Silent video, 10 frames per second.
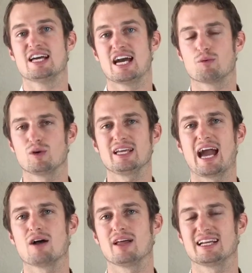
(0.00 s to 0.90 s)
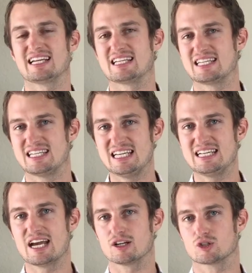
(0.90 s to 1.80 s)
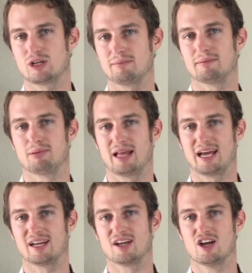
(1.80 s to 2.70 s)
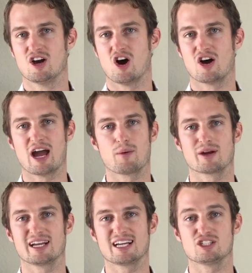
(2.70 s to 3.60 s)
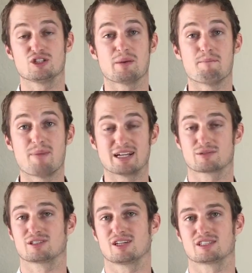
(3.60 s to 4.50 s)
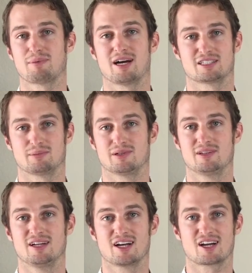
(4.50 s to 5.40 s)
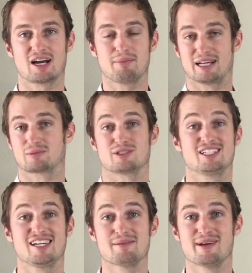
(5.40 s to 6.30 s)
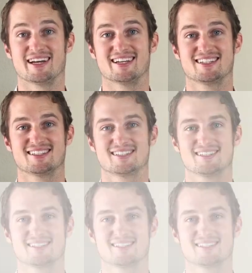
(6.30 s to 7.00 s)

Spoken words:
and really outline a detailed treatment plan on how we're going to get you the best results possible. God bless. We'll see you in a minute.